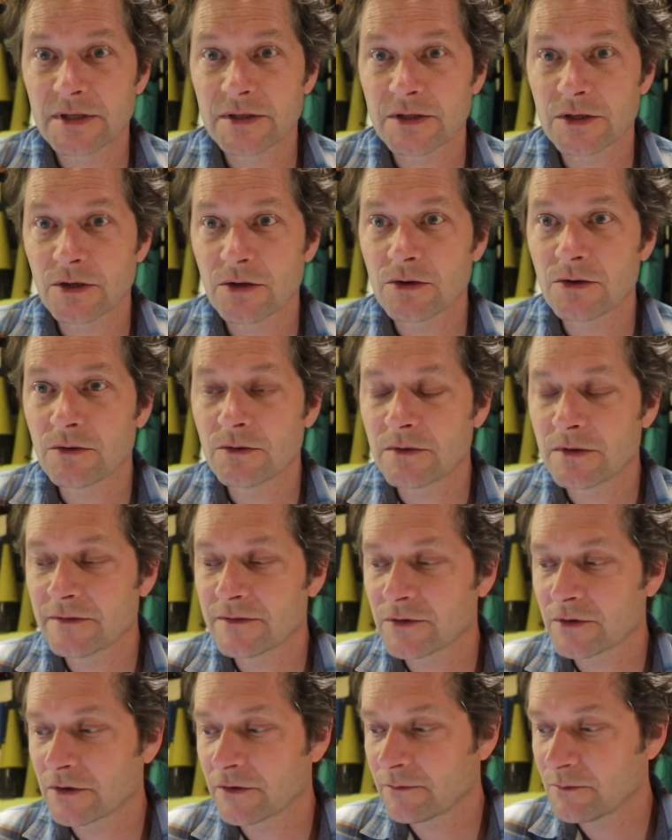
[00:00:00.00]
So
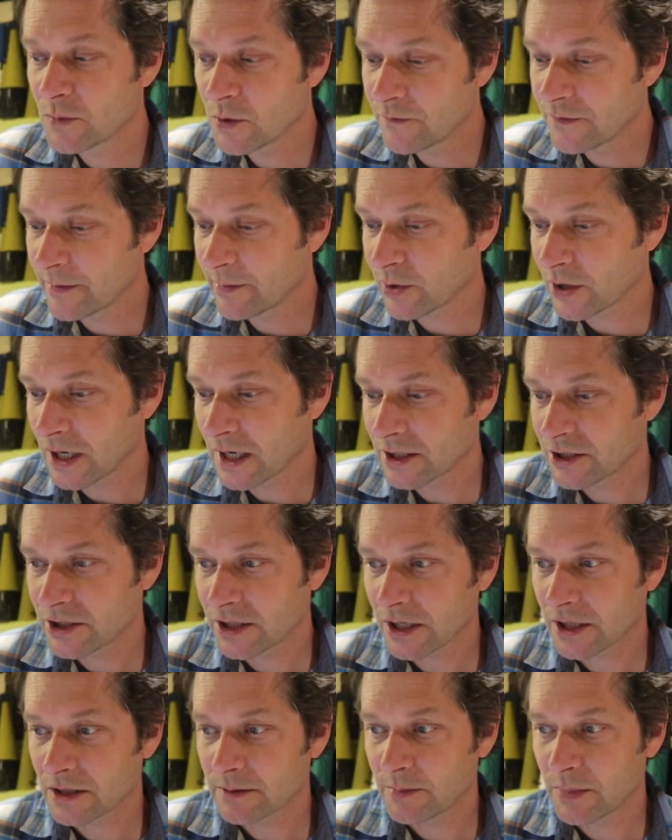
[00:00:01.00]
we've sort of moved the
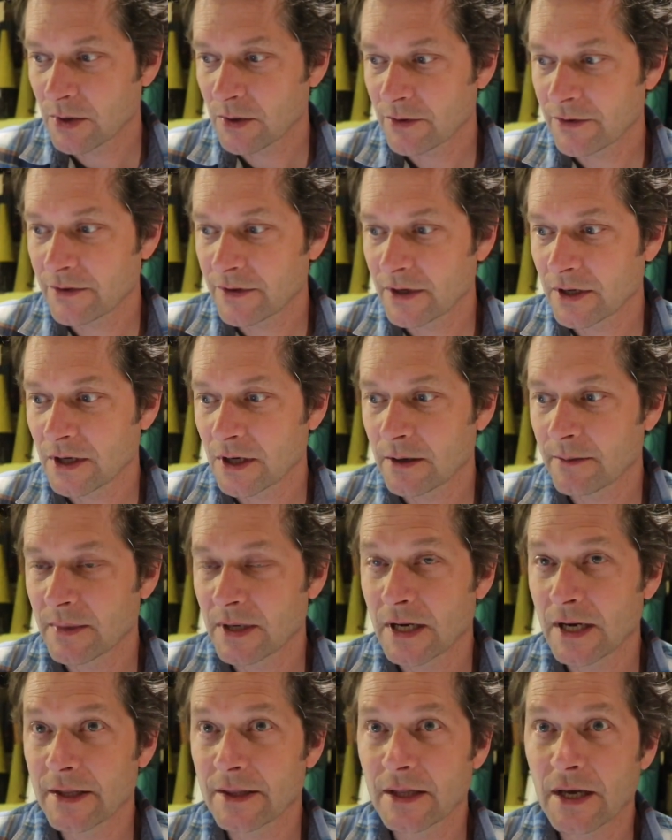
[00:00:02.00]
project both
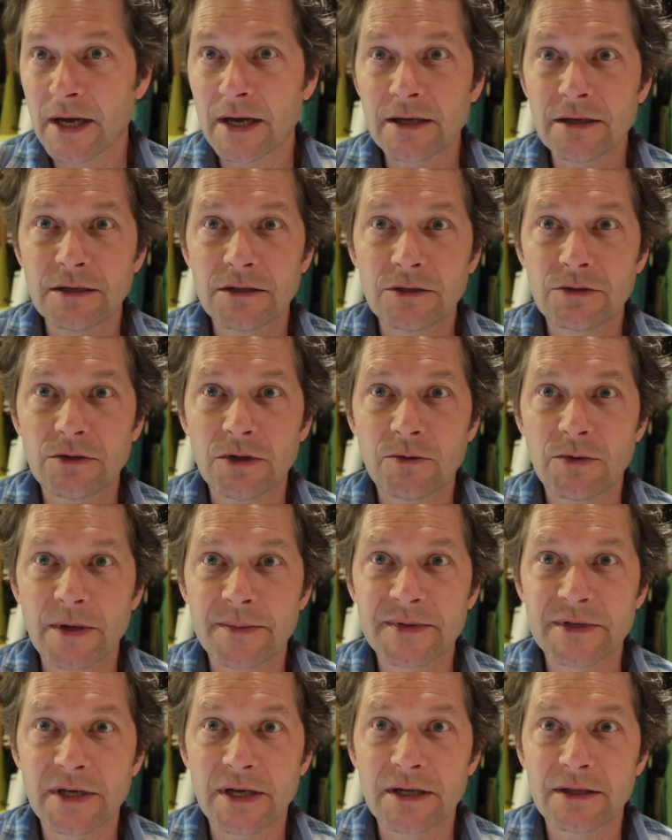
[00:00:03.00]
online to a
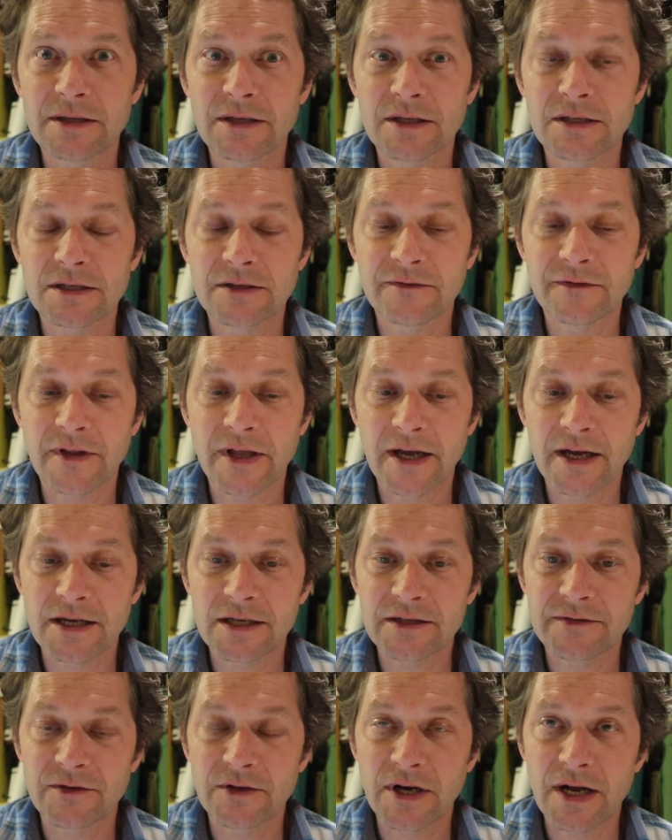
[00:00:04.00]
website that's
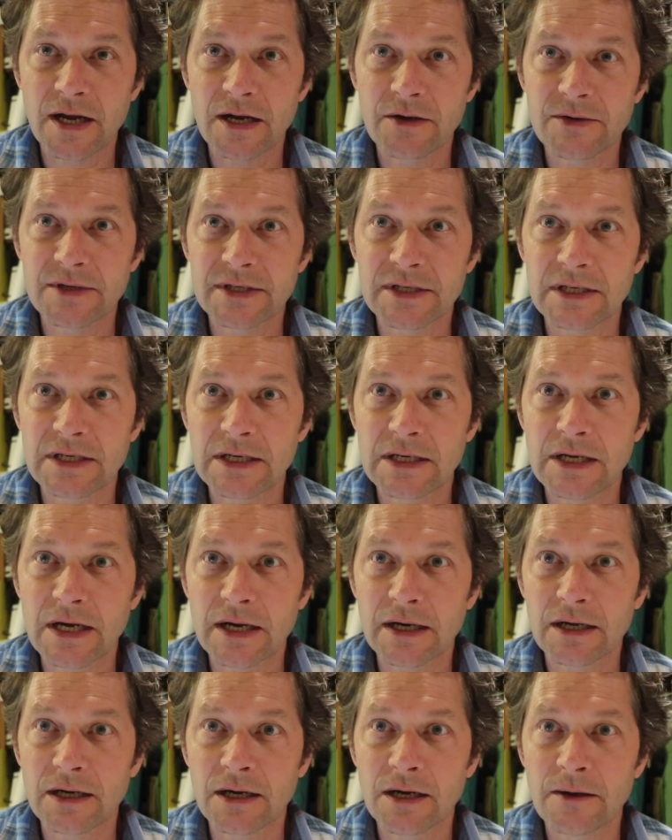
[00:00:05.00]

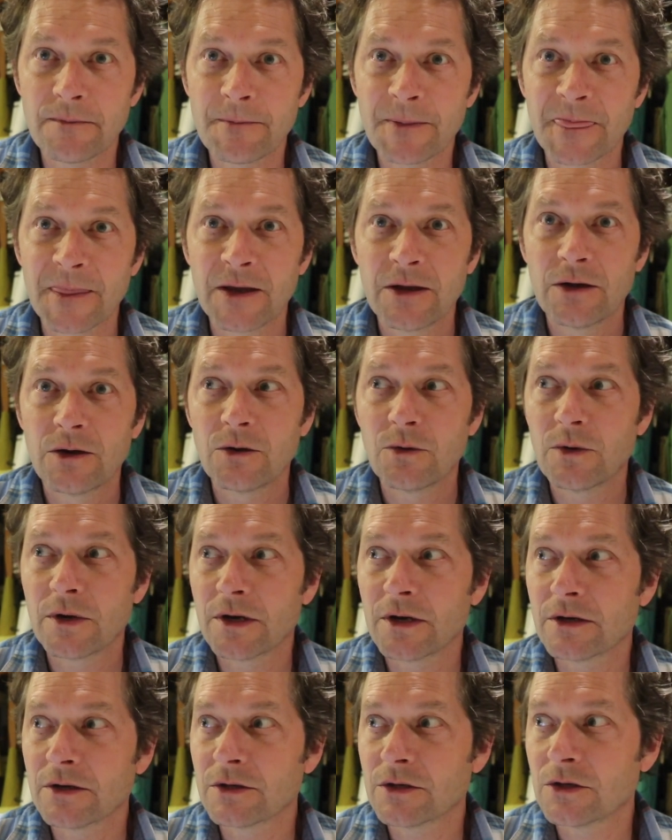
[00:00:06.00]
flagsforiowacity.com,
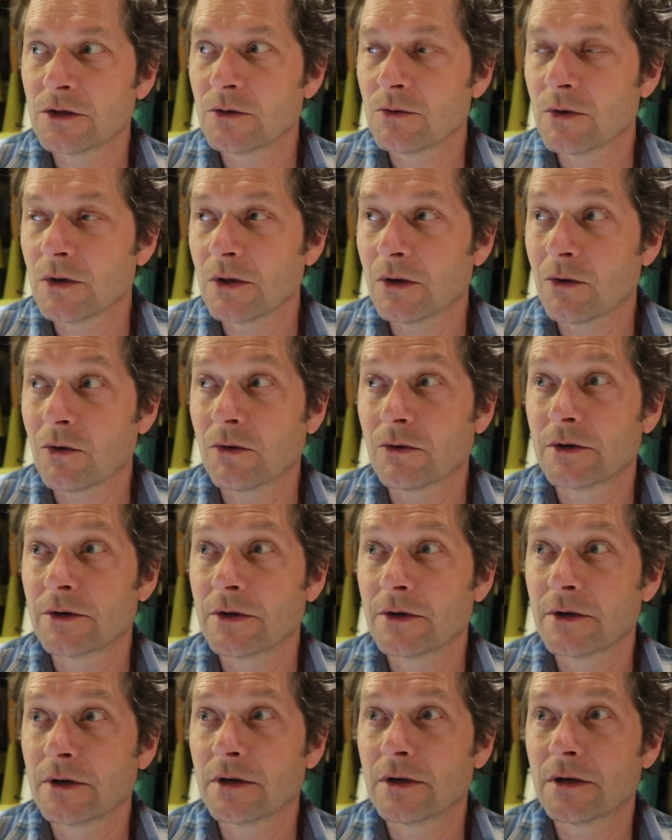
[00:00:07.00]
where you will
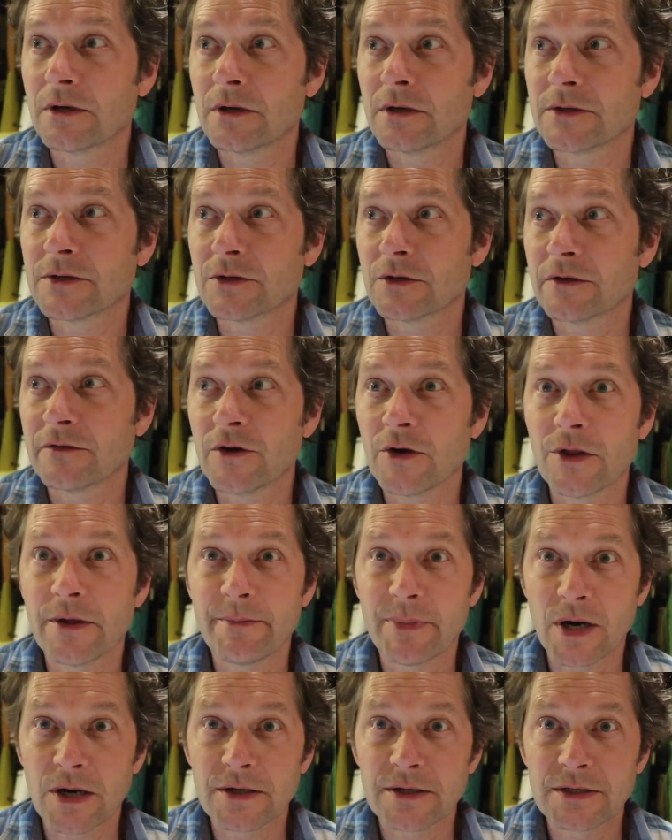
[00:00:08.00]
order sort of all the
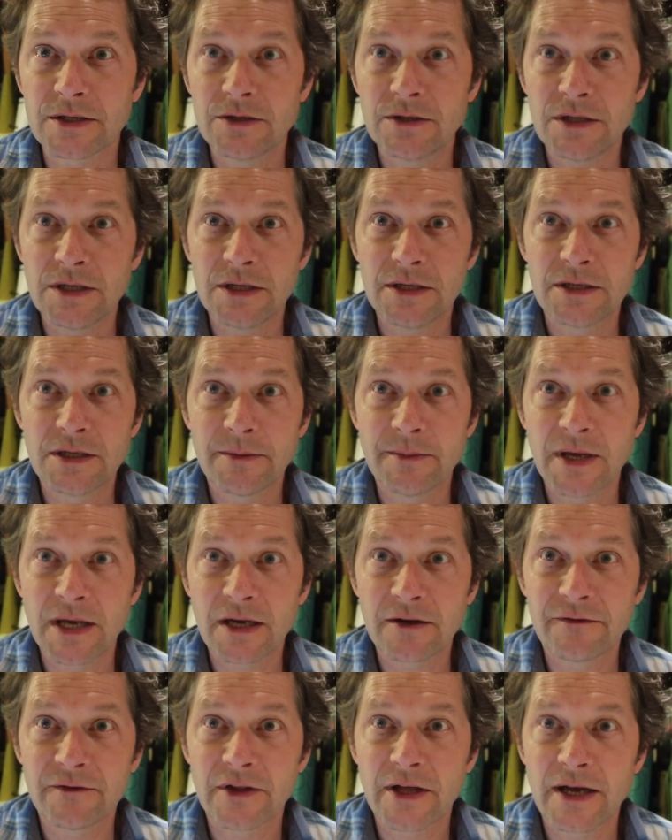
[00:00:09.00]
parts you need to
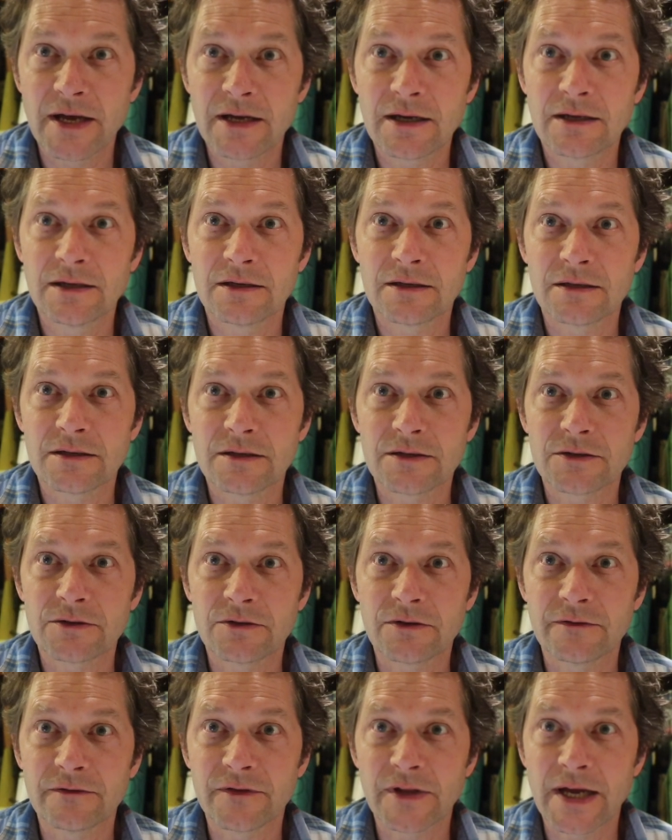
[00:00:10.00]
make a flag and this
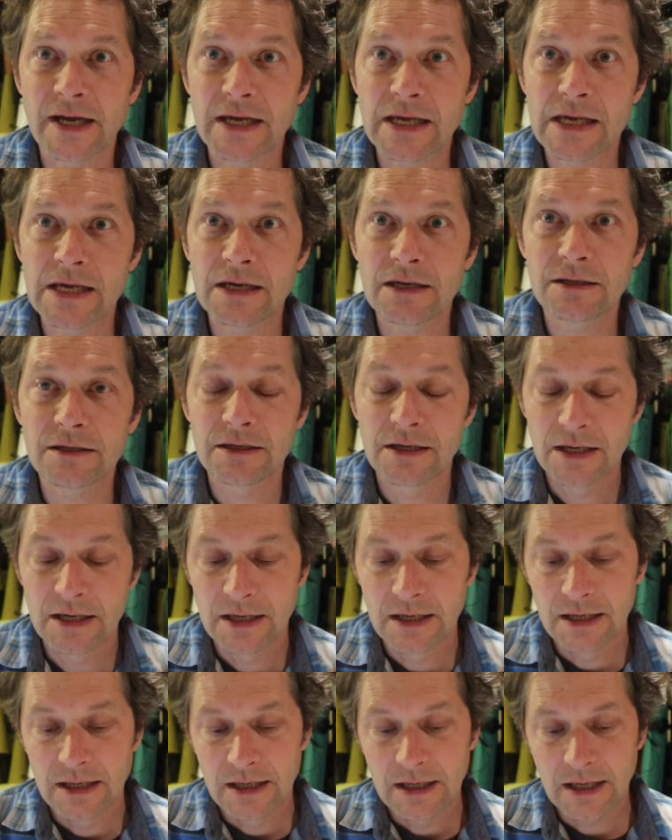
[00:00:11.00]
sort of flag kit,
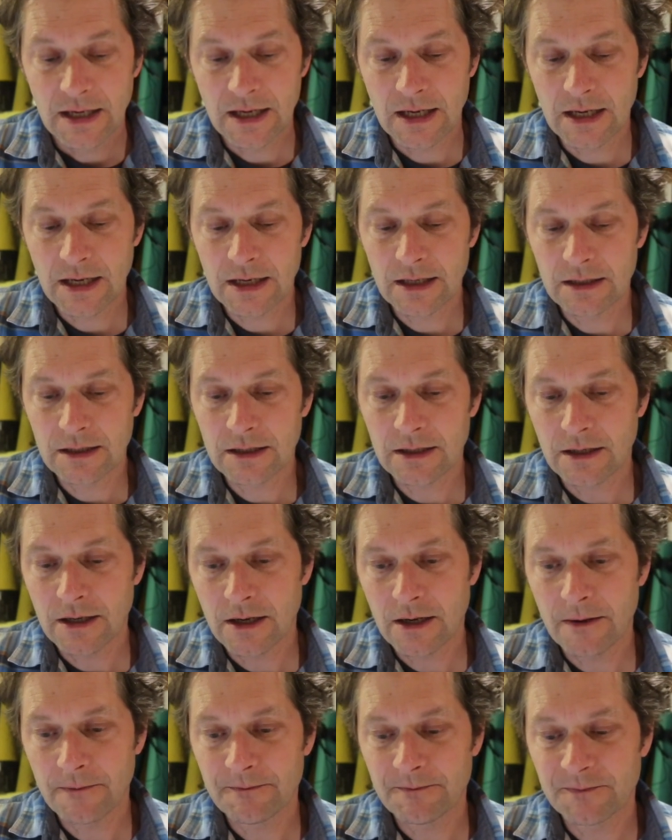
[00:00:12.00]
and
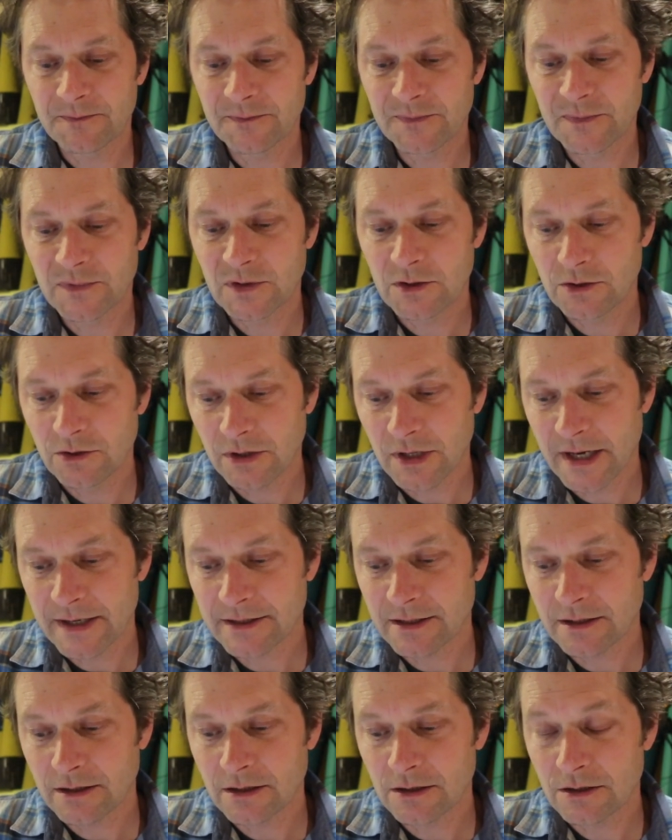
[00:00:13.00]

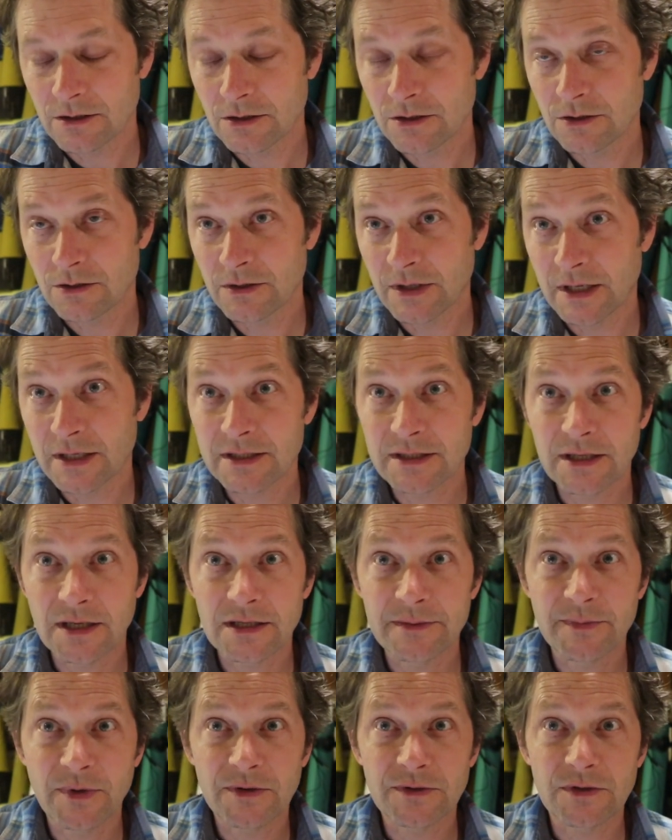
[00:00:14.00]
utilizing the United
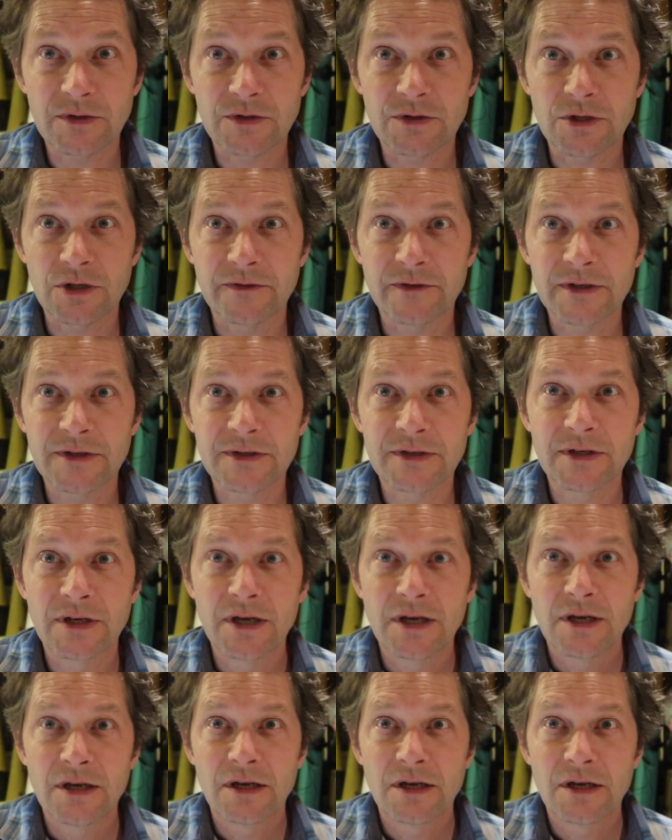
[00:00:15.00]
States Postal Service.